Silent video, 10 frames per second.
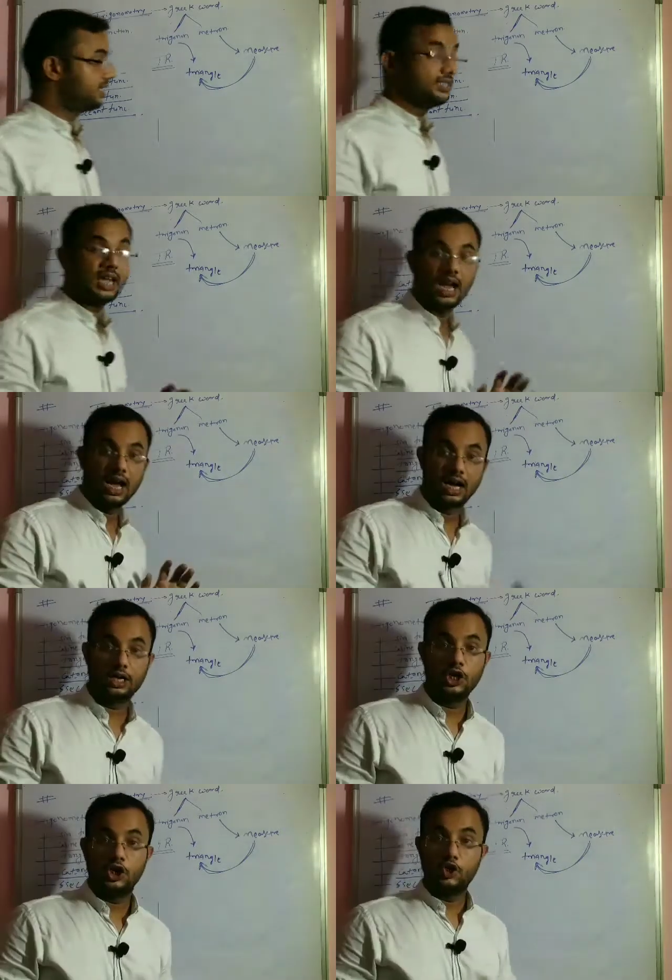functions
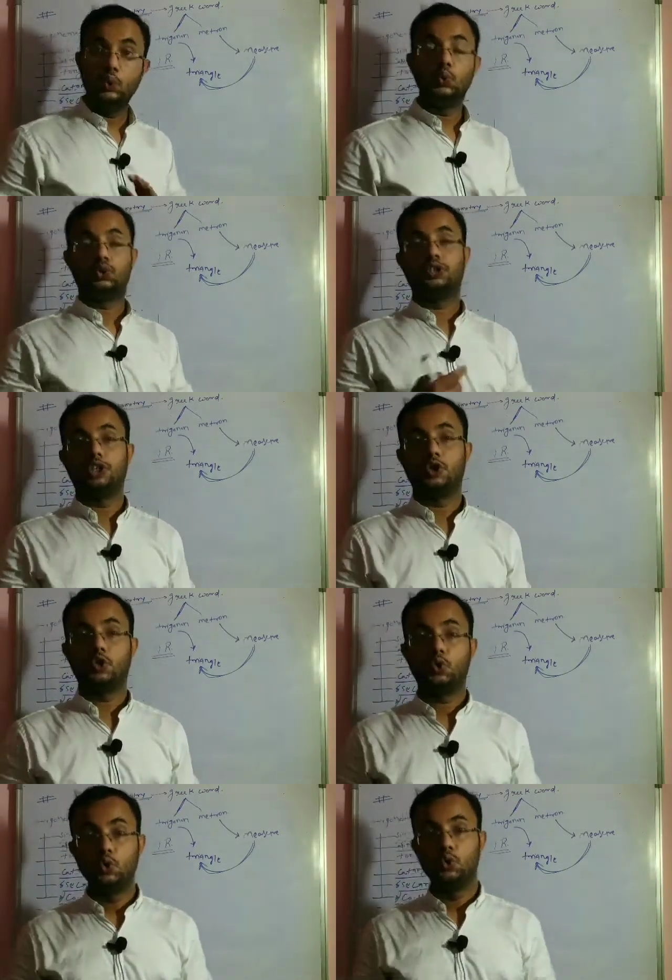are used
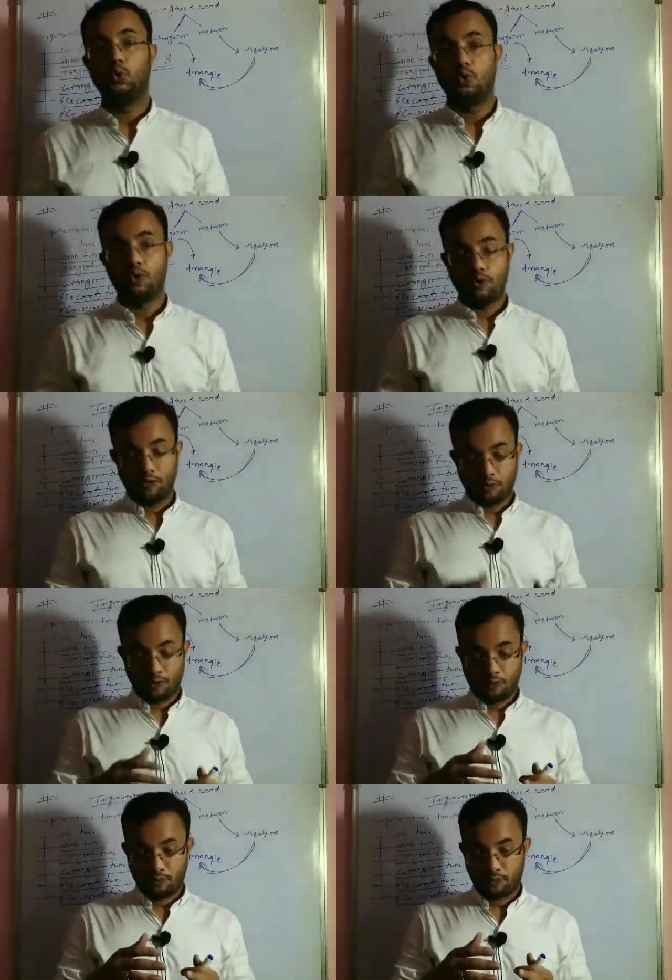to
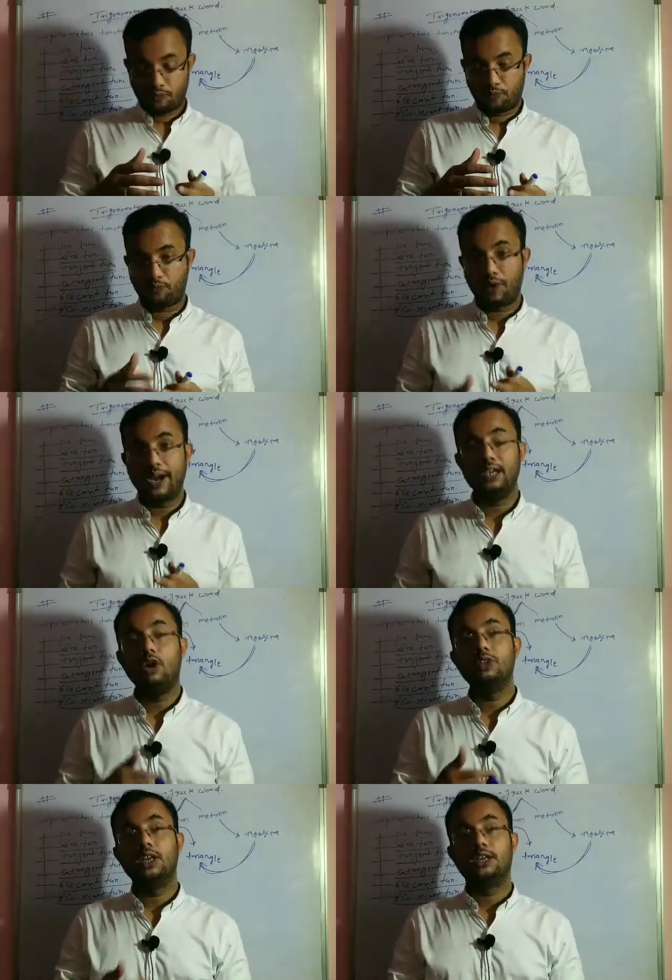
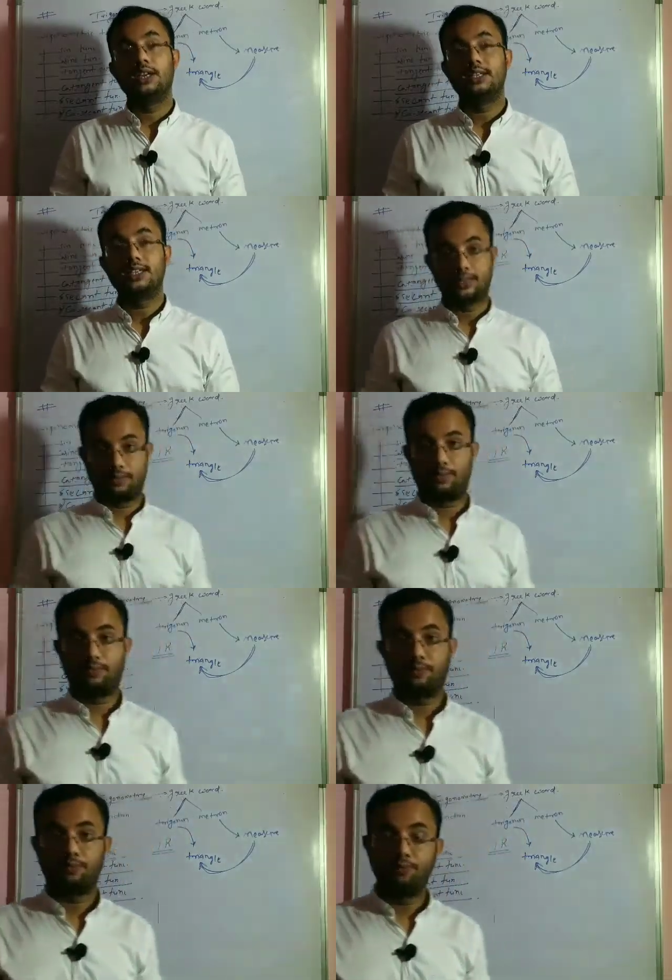find out the relationship
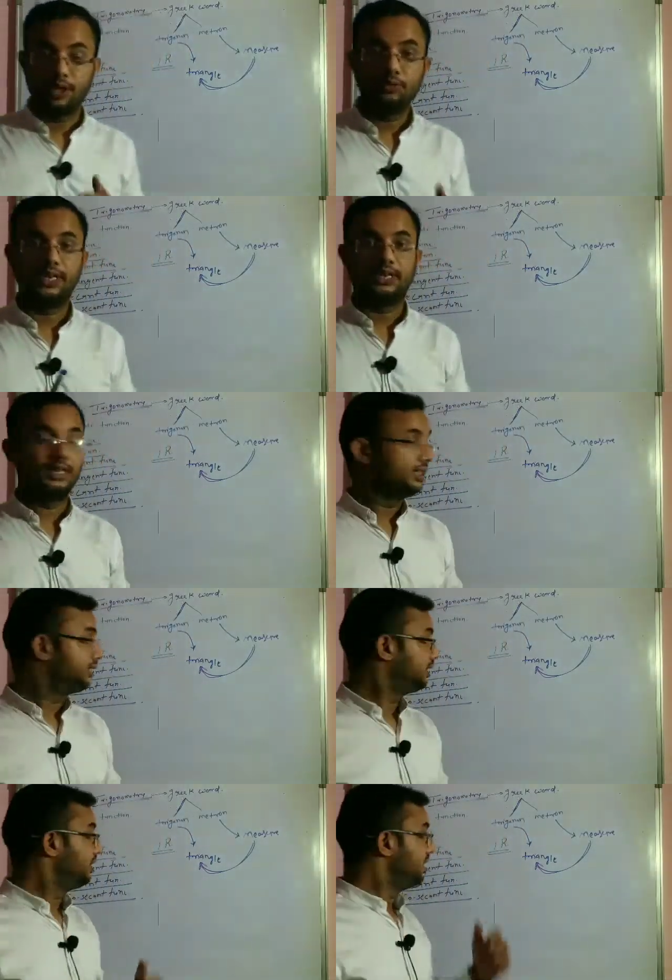
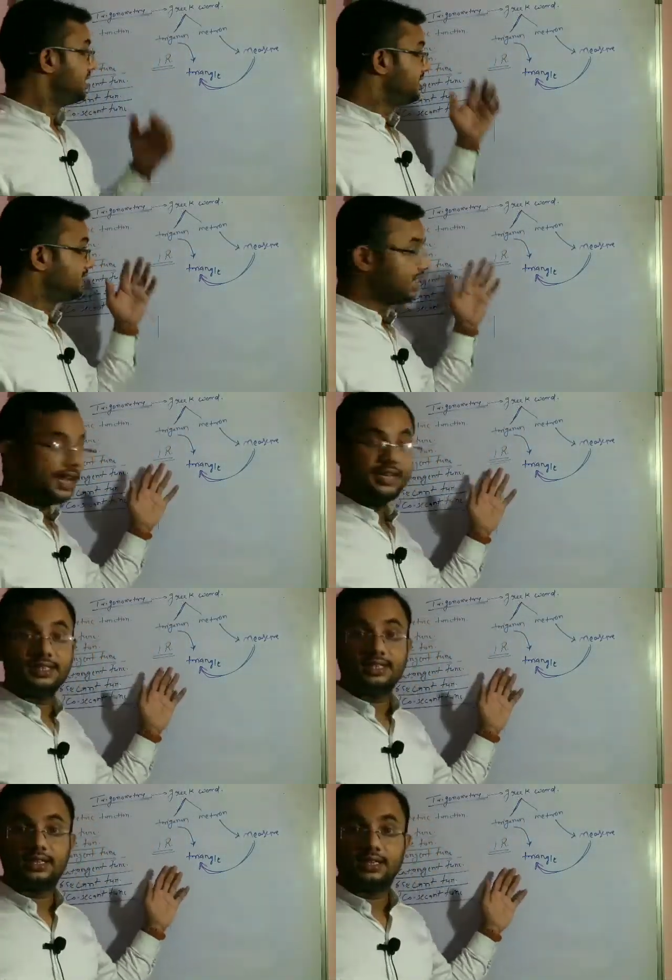between the
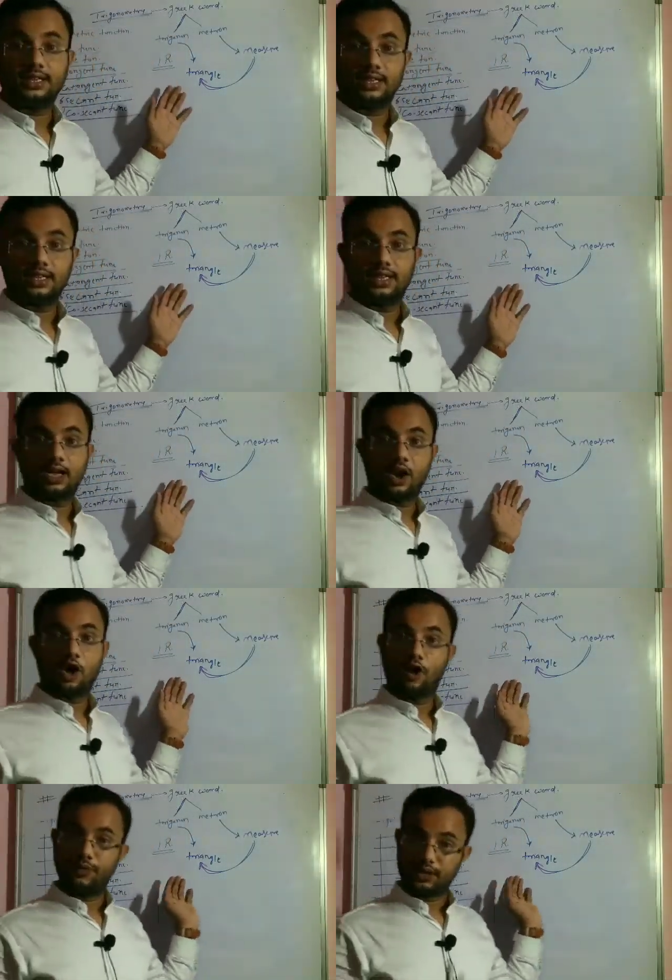sides
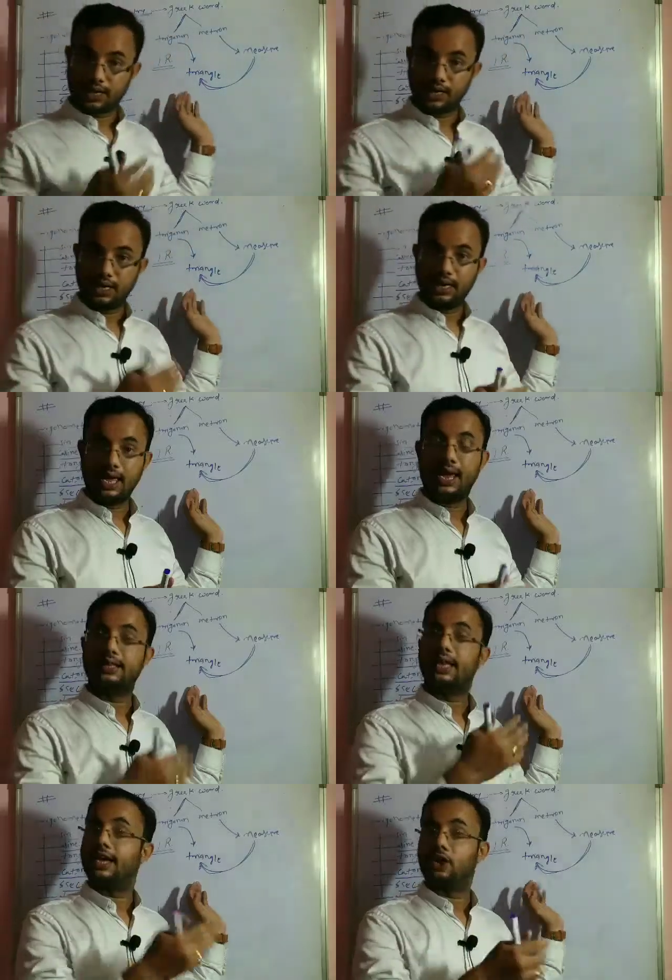of the triangle
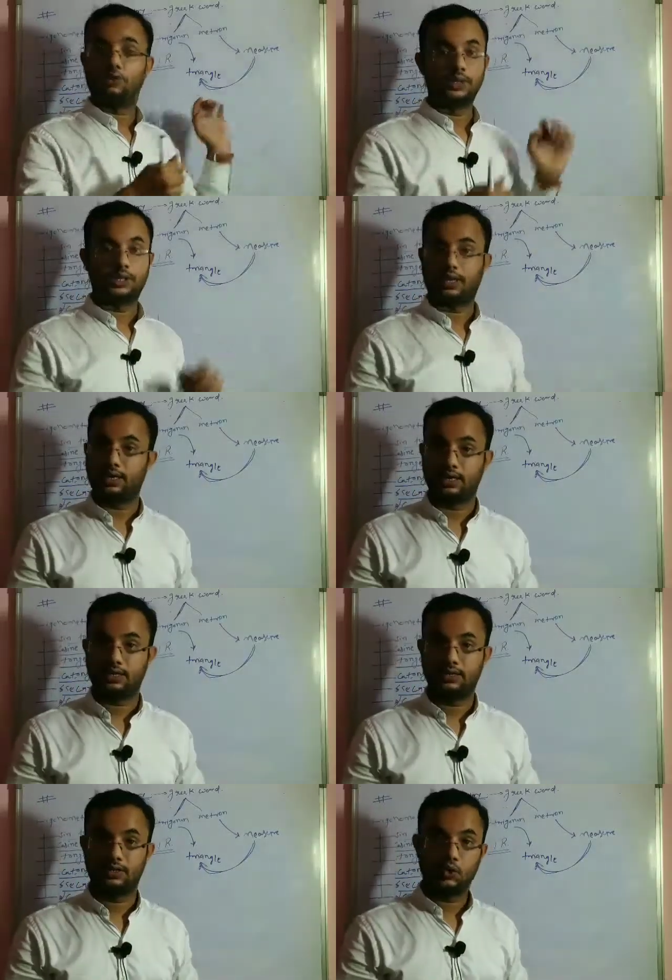and the angle of the triangle.